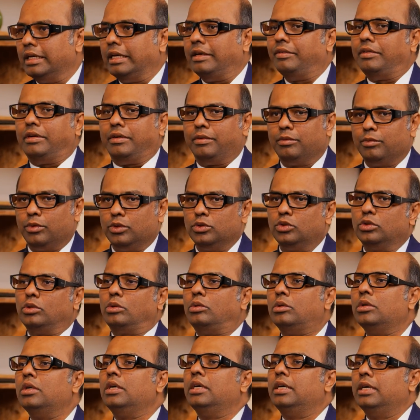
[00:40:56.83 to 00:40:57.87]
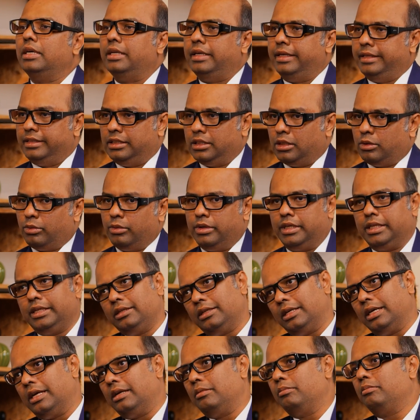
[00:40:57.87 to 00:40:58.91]
Everyone wants to raise
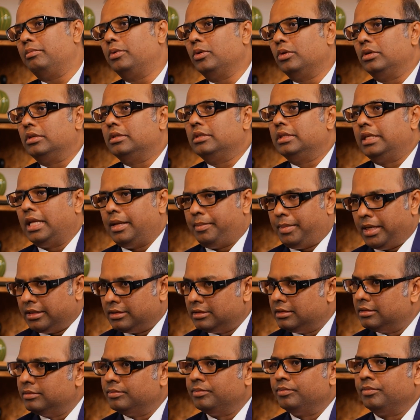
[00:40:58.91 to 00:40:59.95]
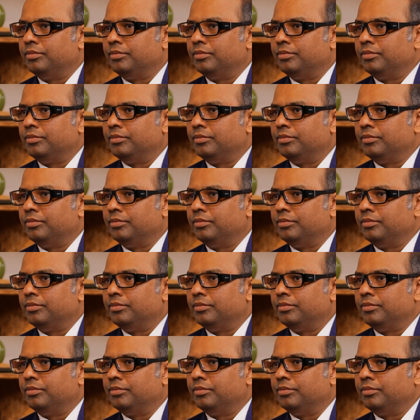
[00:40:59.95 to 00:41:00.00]
equity and put capex,